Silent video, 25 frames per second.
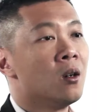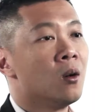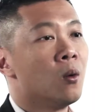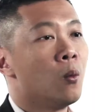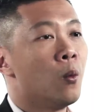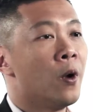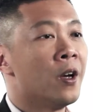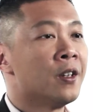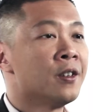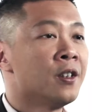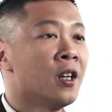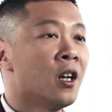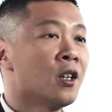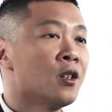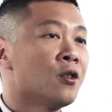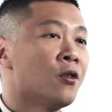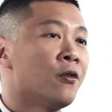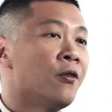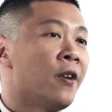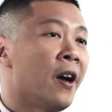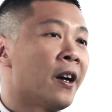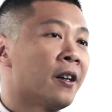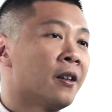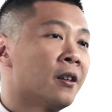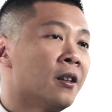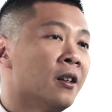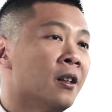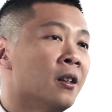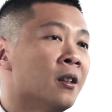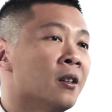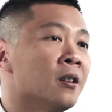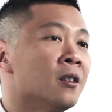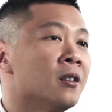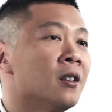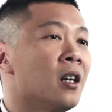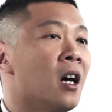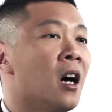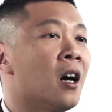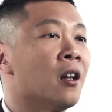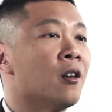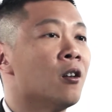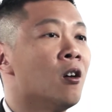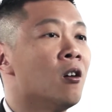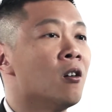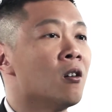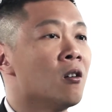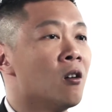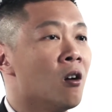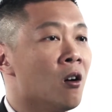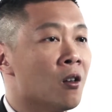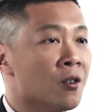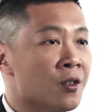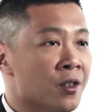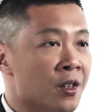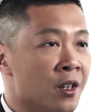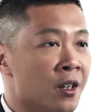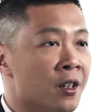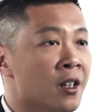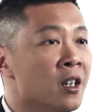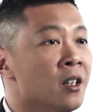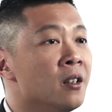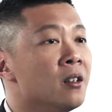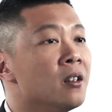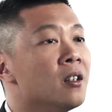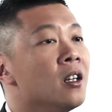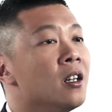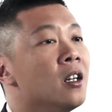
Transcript: Where such factors are not considered,